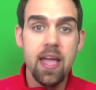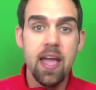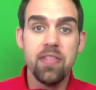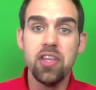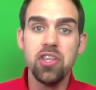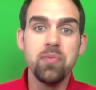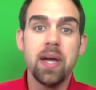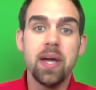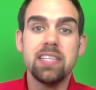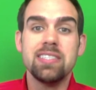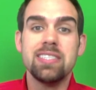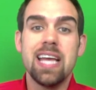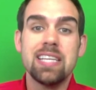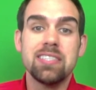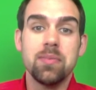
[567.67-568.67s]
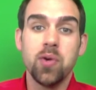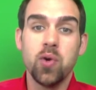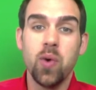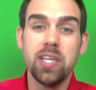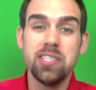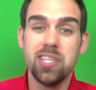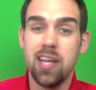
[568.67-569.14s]
And then you might just ask them a
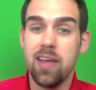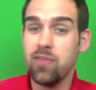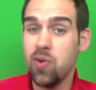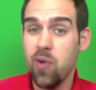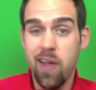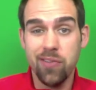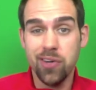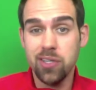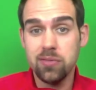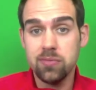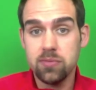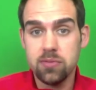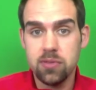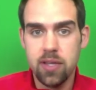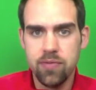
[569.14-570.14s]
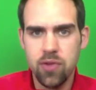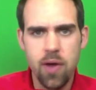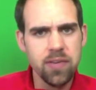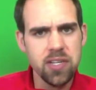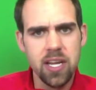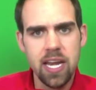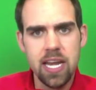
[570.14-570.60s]
question, have you ever
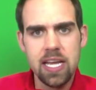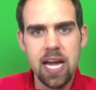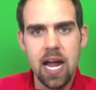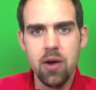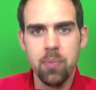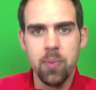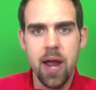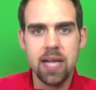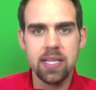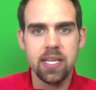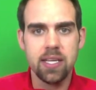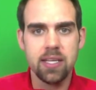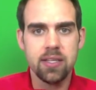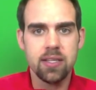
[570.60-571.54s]
done any chiropractic?